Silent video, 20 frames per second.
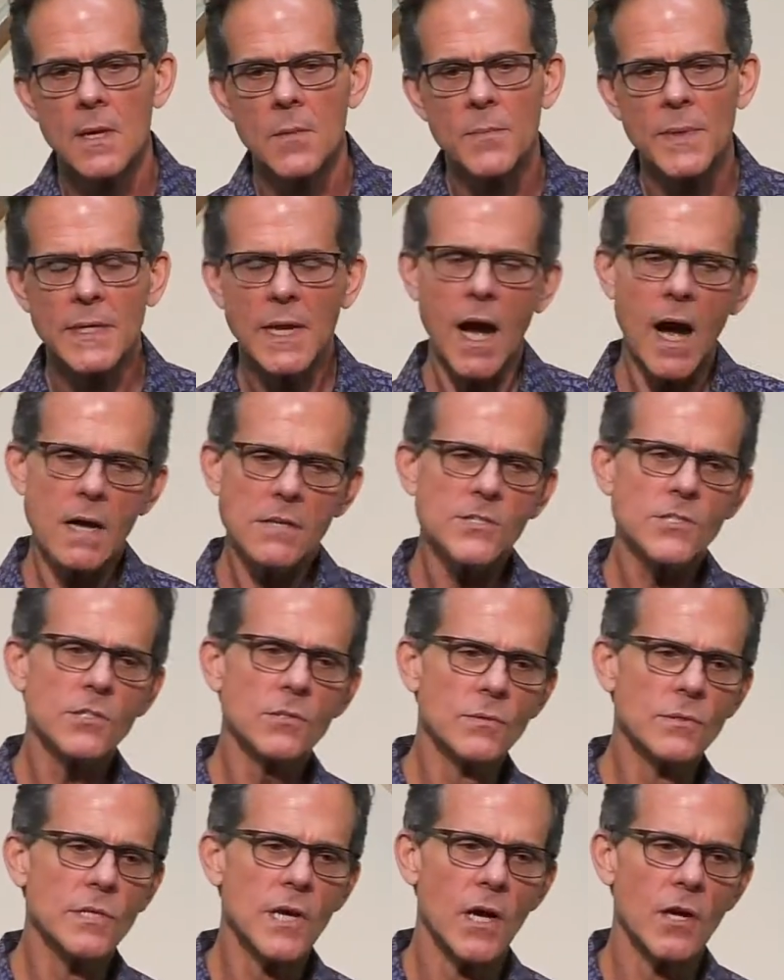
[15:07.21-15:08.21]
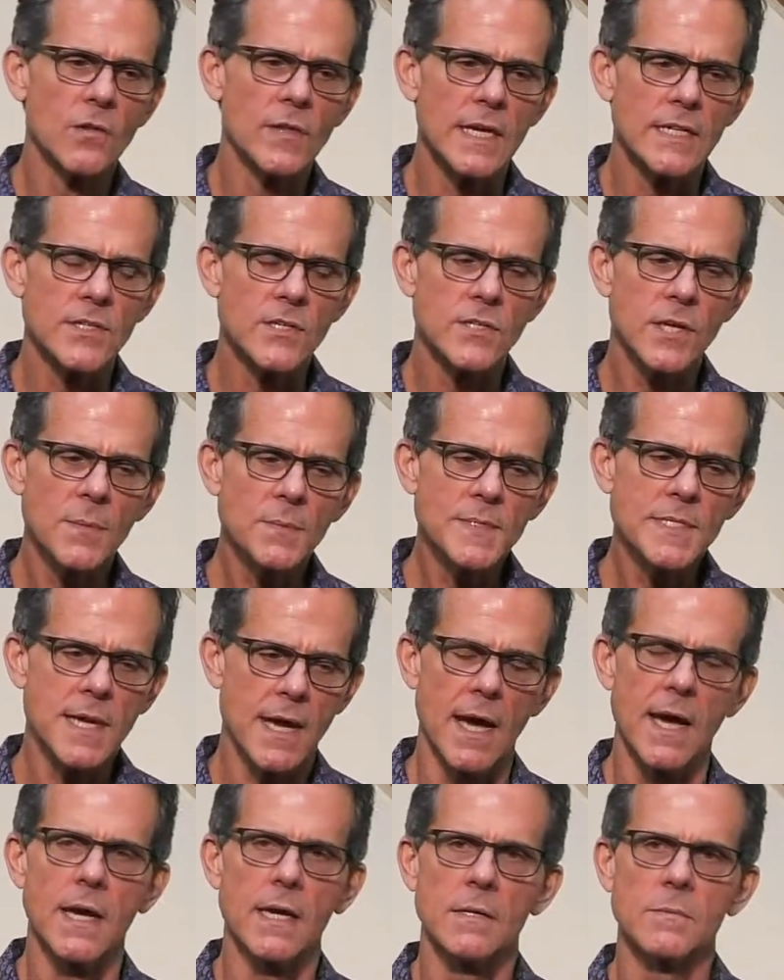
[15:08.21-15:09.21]
But I also know that
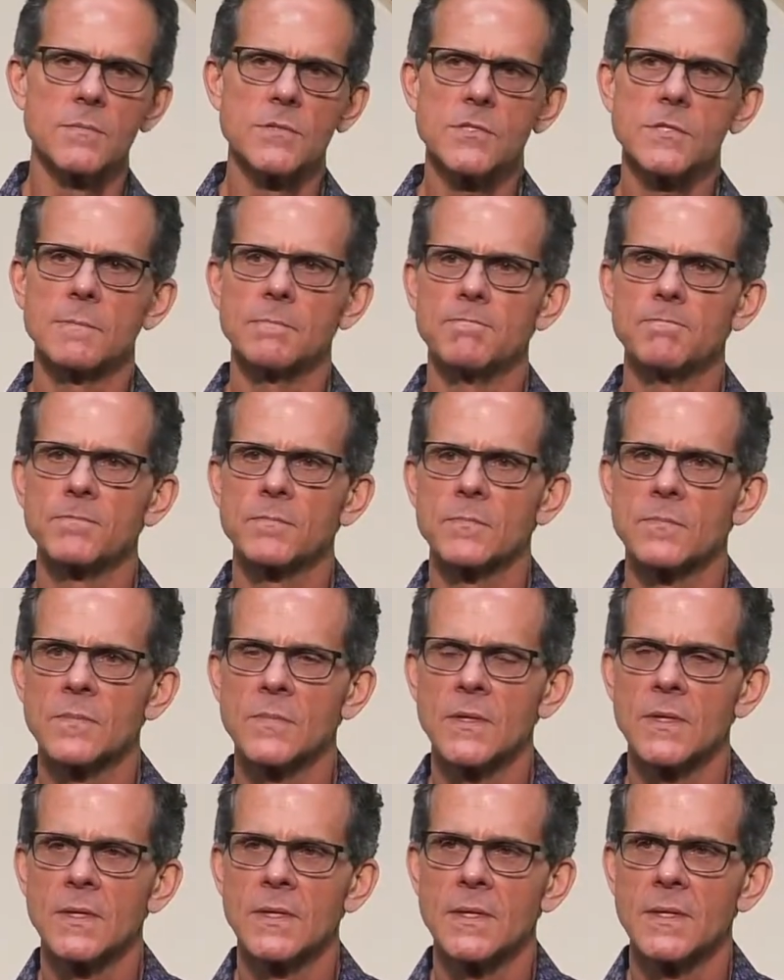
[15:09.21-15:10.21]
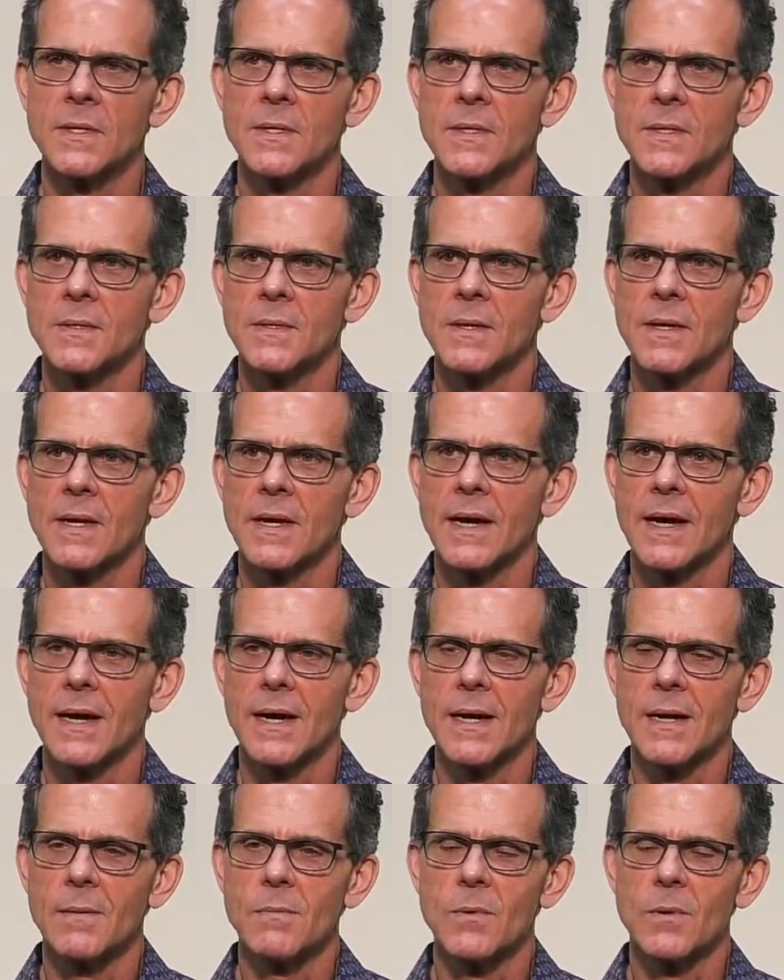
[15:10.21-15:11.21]
sometimes
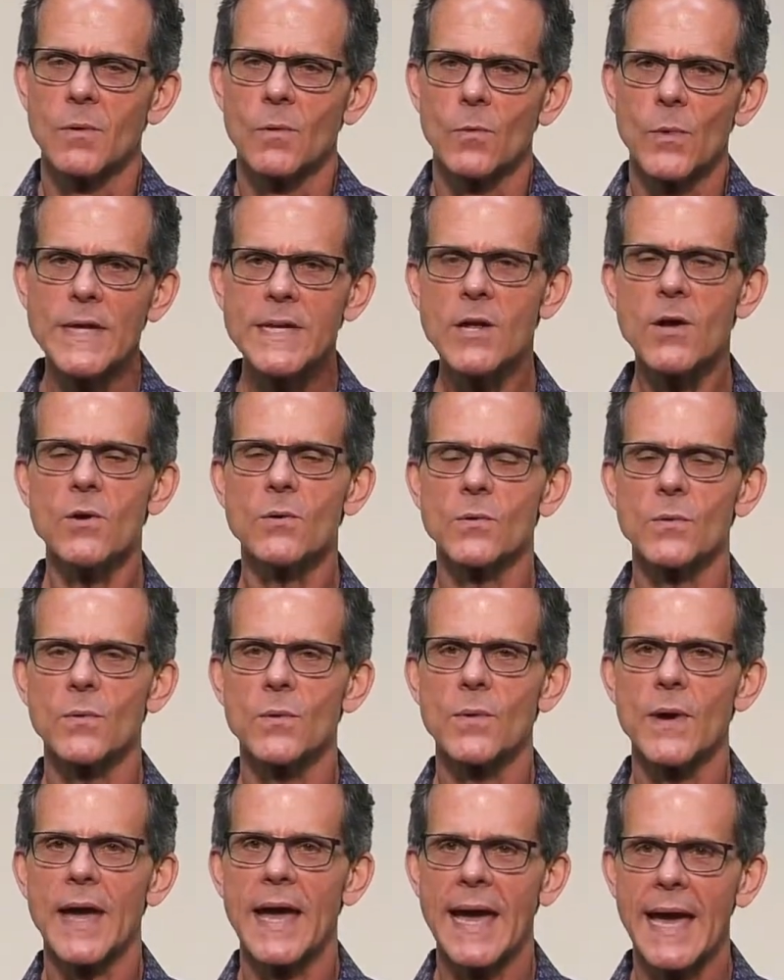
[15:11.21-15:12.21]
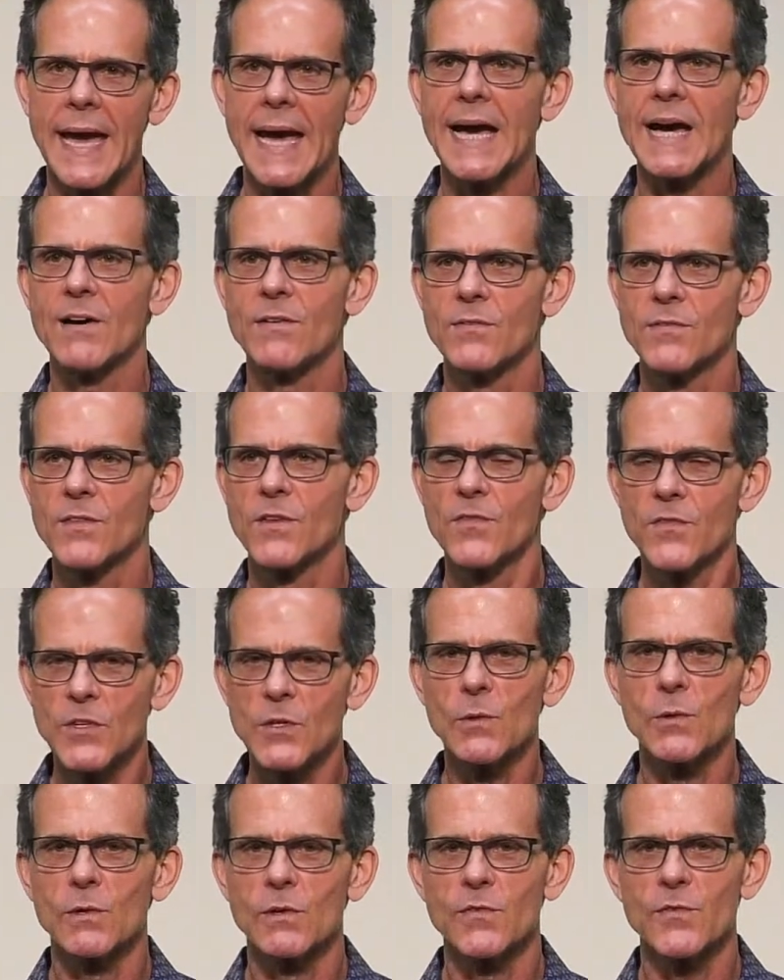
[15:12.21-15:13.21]
we don't have the
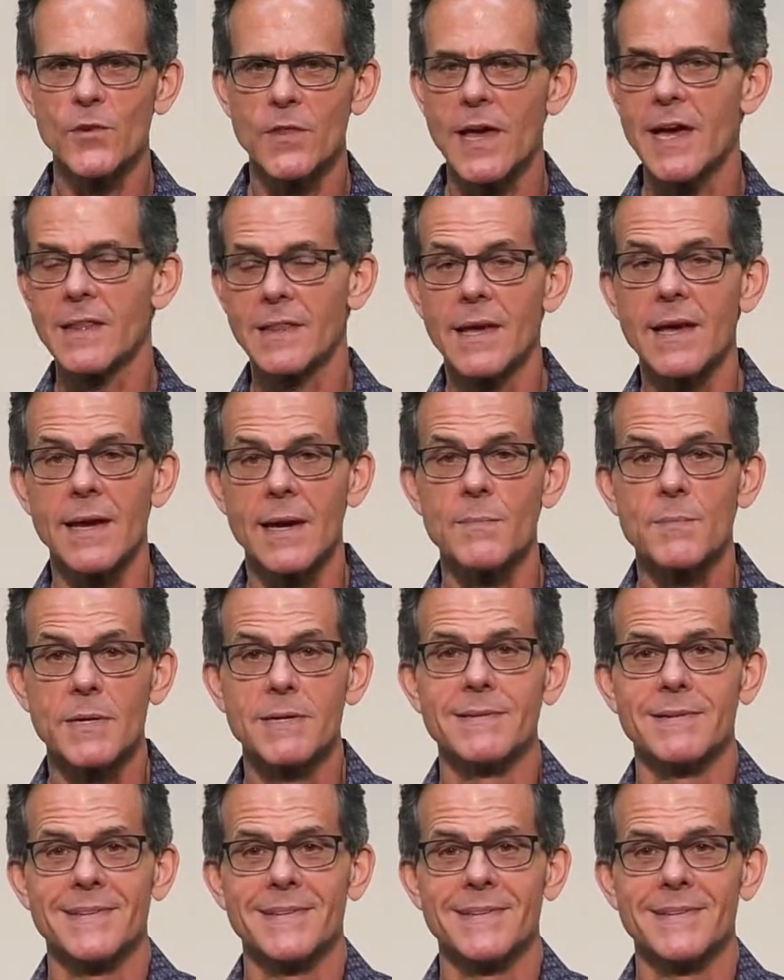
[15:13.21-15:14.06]
fuel for that lamp.